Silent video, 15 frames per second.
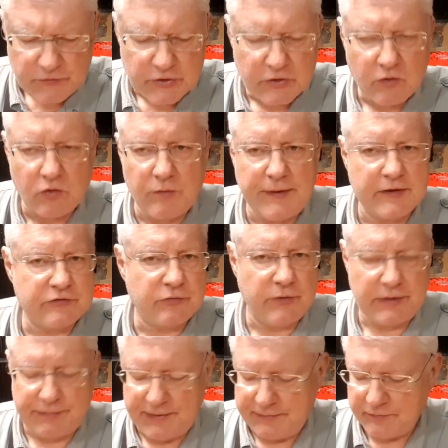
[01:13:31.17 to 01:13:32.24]
Can hold about
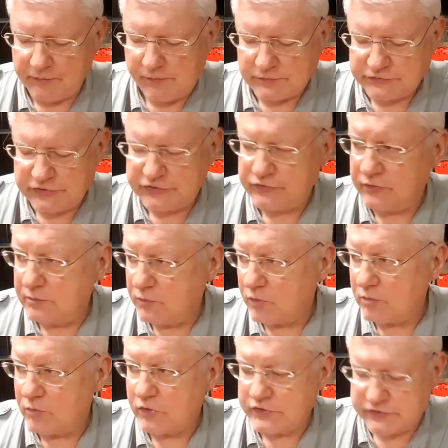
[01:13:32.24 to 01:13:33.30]
20 people. She's doing more
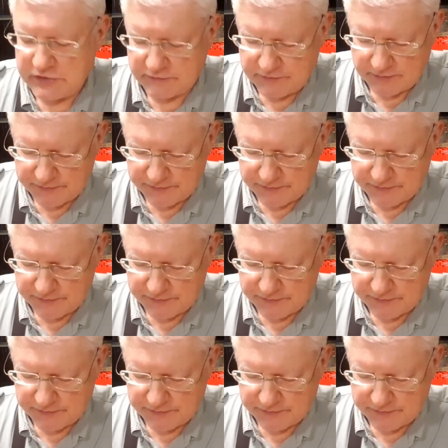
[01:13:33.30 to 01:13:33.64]
and more stuff